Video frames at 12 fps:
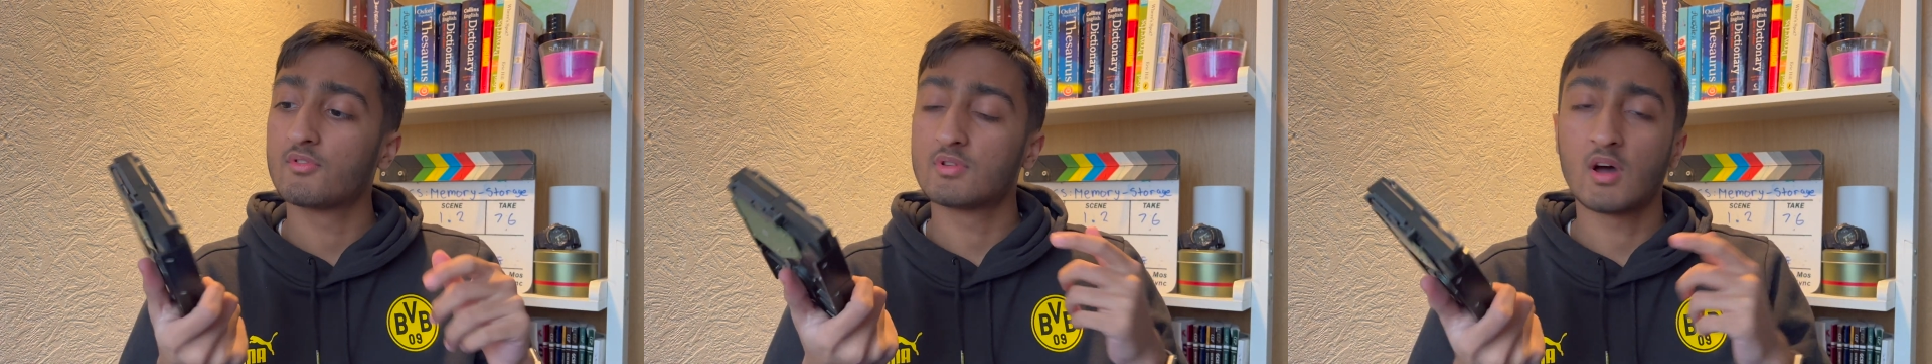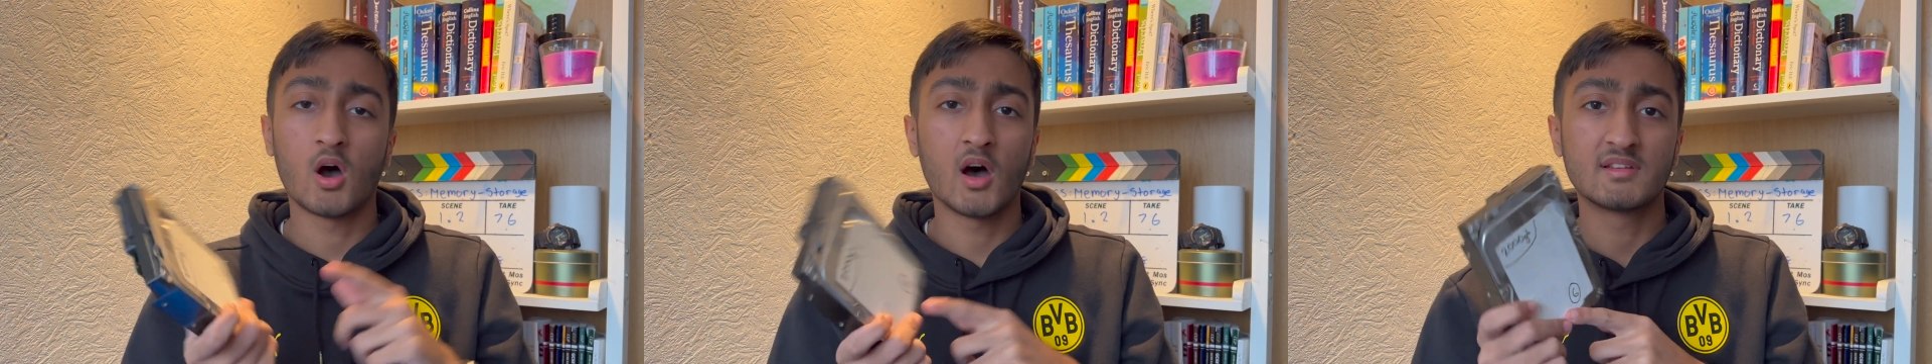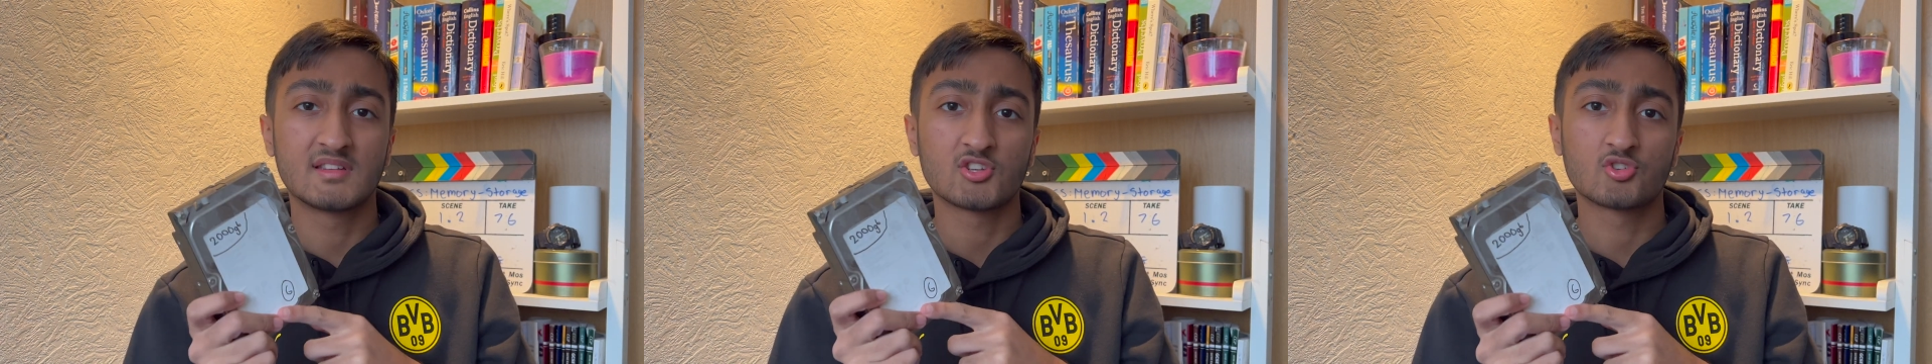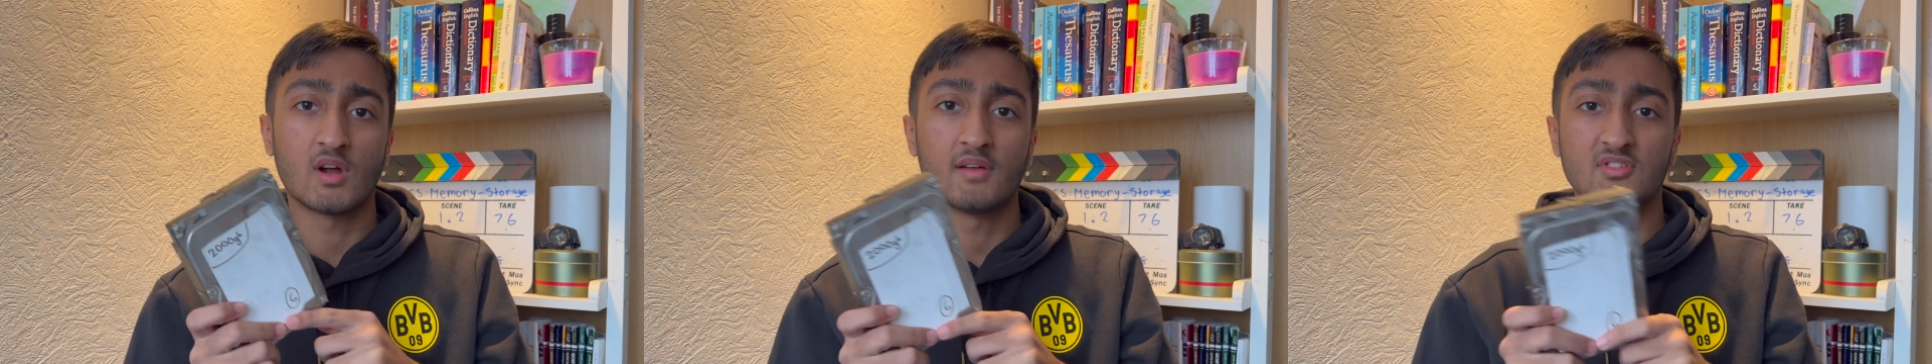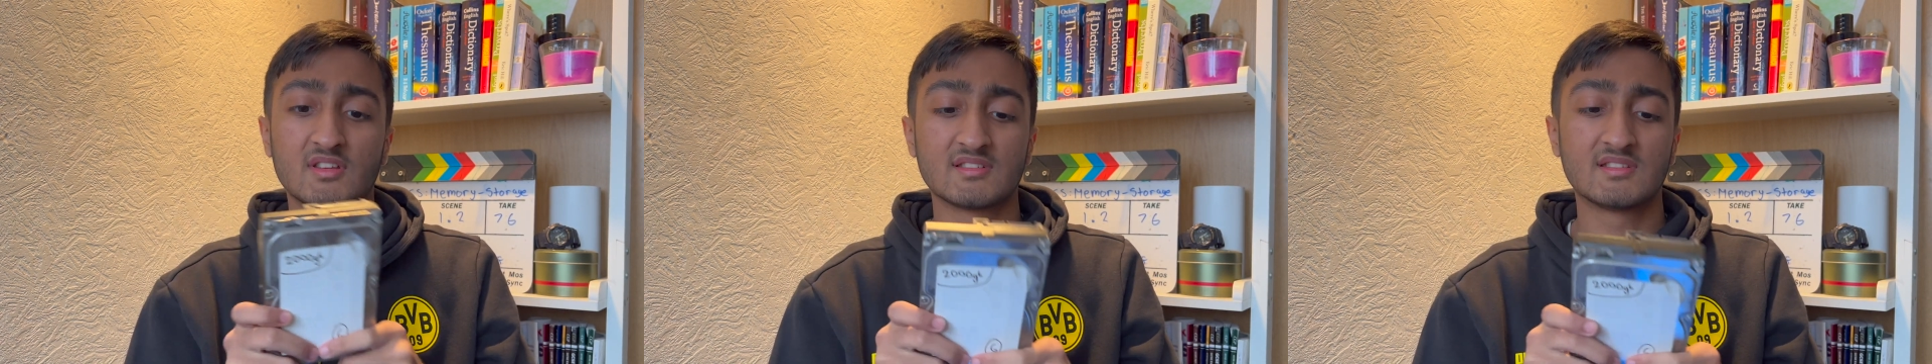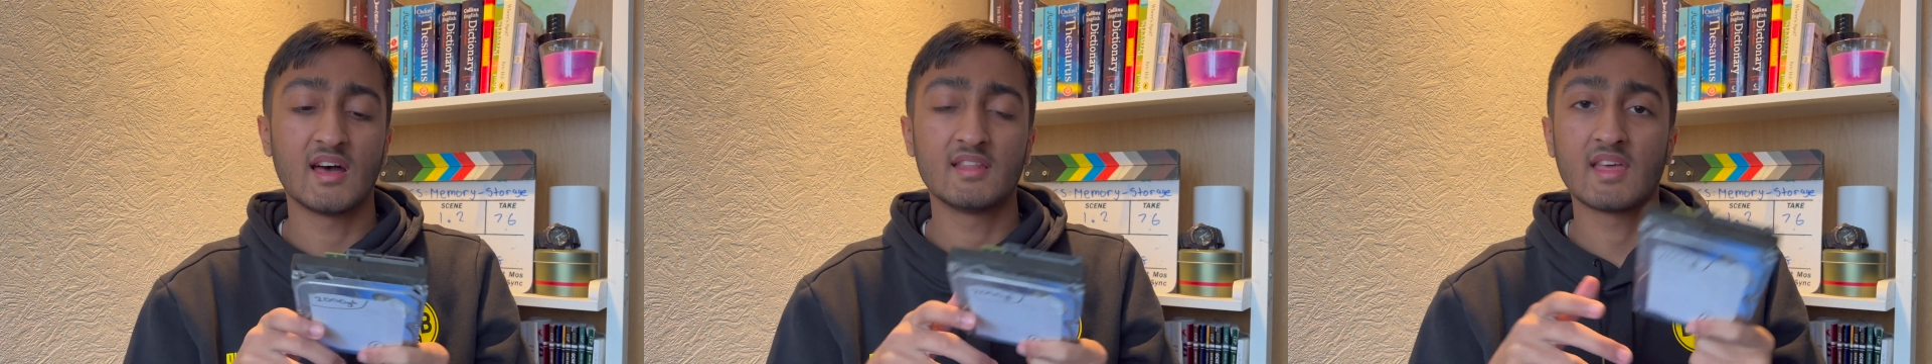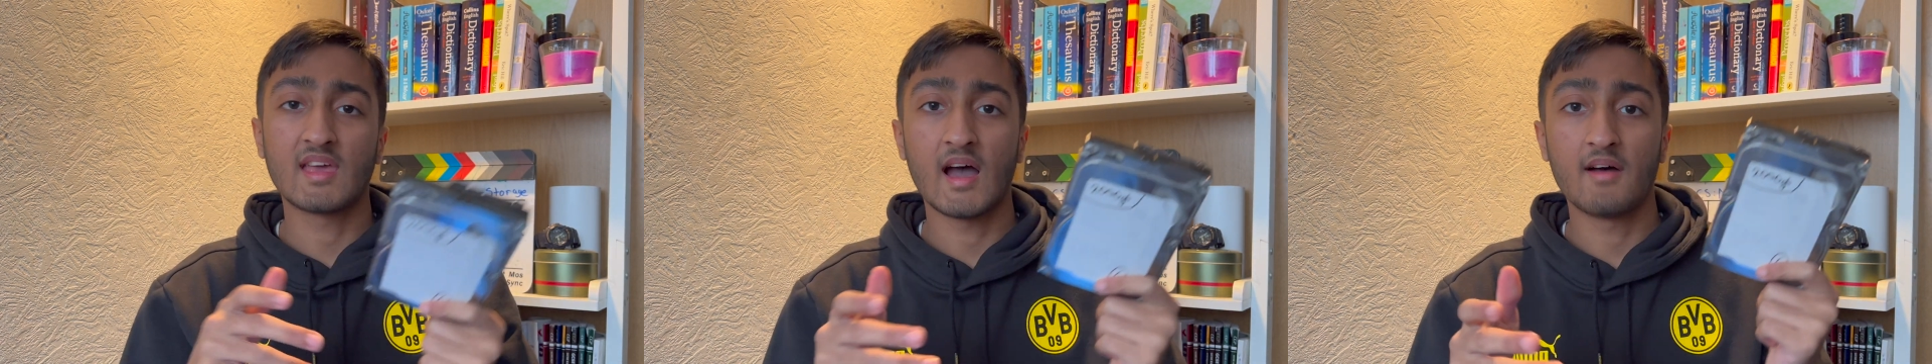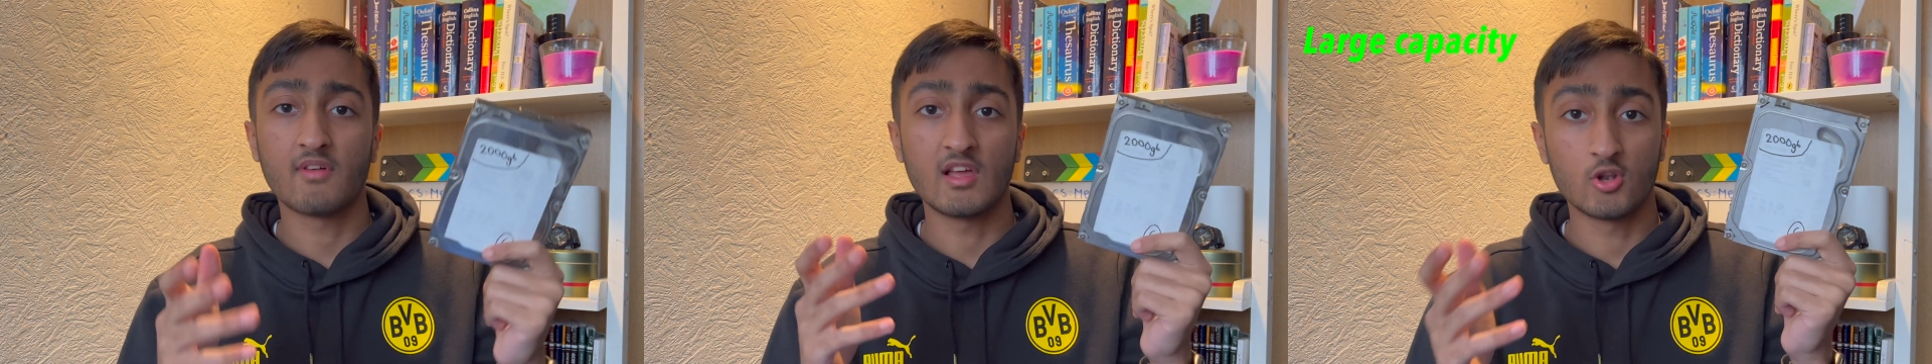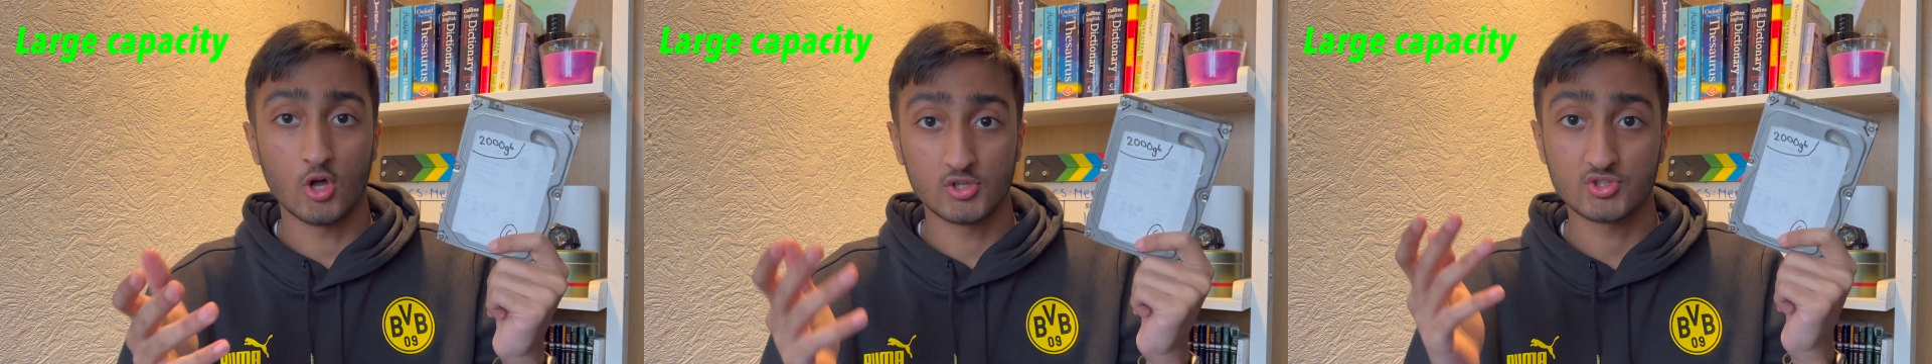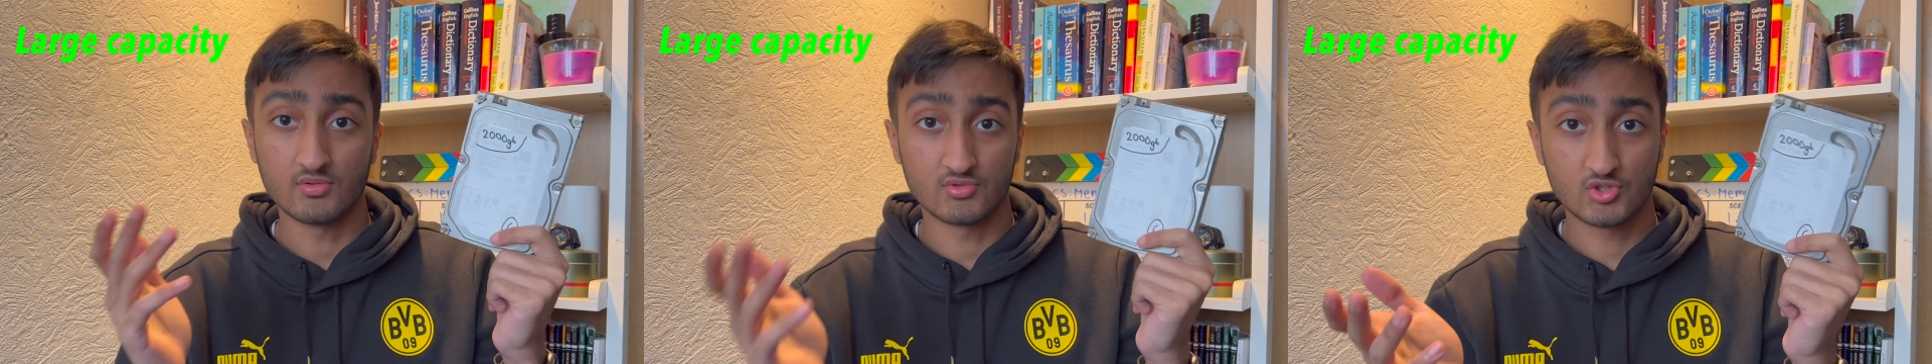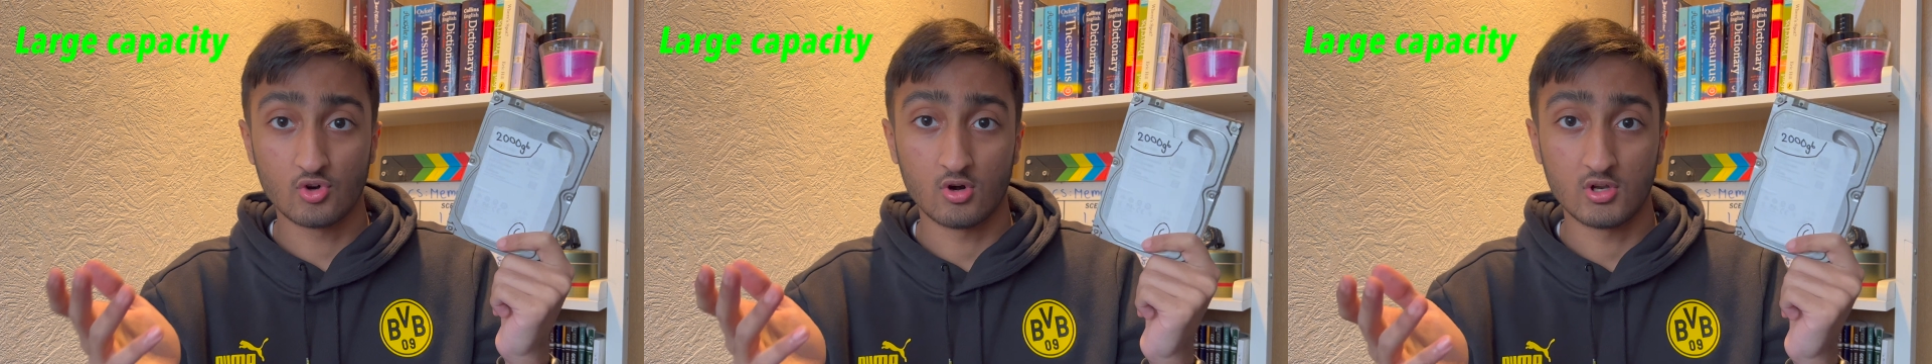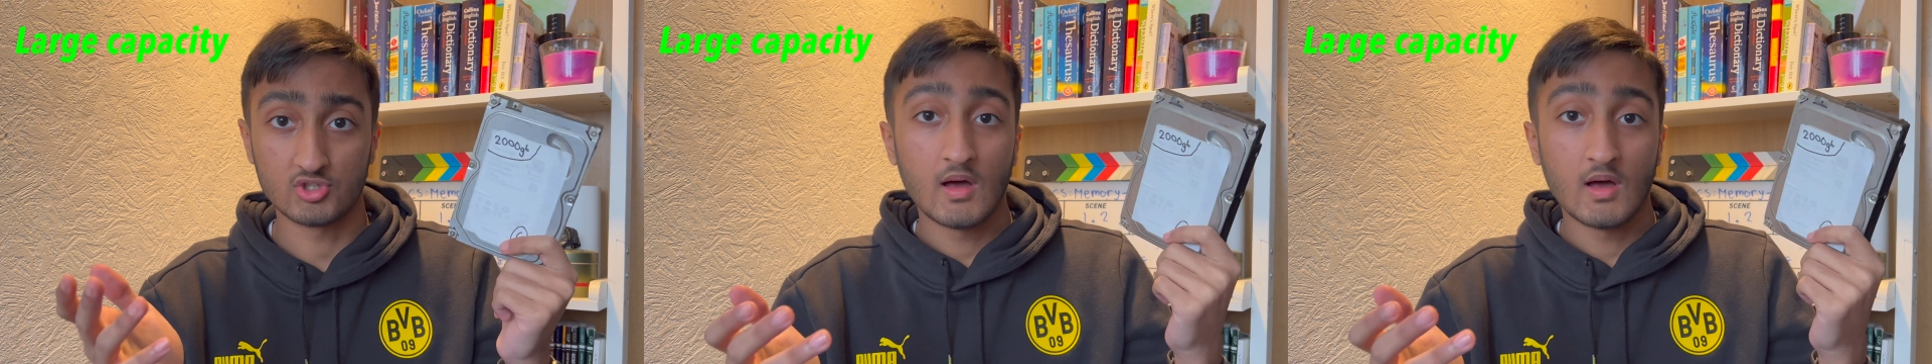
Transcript: hard disk drives is that they have a lot of storage.